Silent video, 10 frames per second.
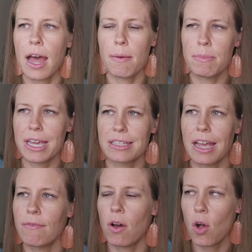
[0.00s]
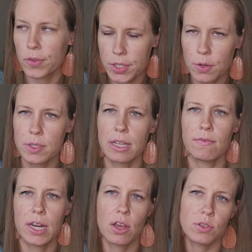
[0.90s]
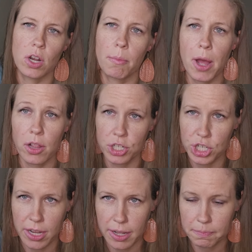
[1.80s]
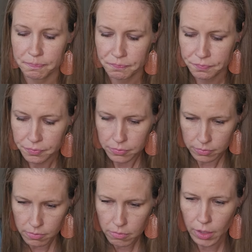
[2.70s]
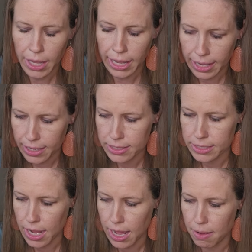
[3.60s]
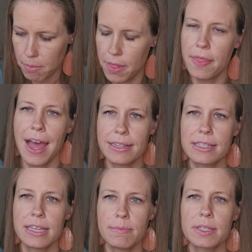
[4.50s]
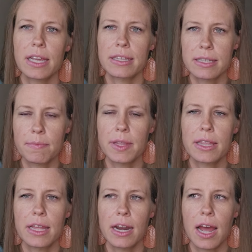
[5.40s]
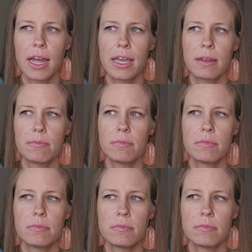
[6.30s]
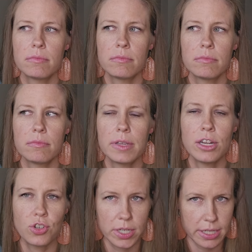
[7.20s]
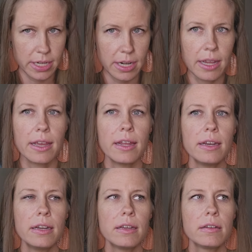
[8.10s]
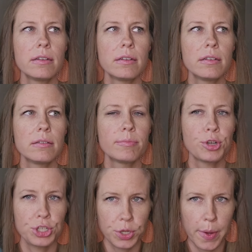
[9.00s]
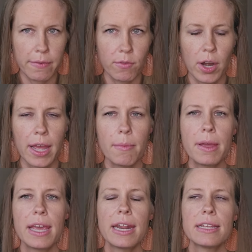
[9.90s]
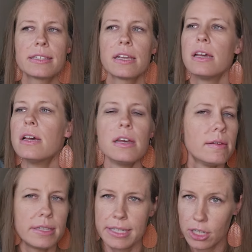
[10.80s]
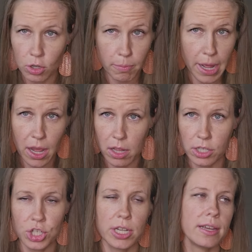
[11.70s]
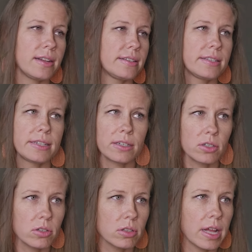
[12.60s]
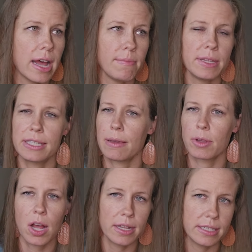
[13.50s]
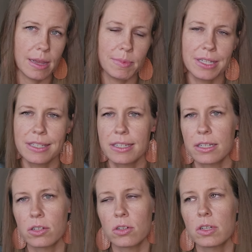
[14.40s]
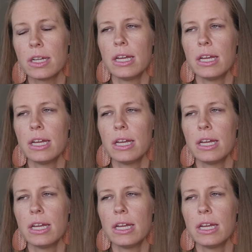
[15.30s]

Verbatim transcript: um, because I've also seen videos on apologia and um, that seems like something that I am interested in pursuing for him. It is still biology. It is still um, the same concept. It's still,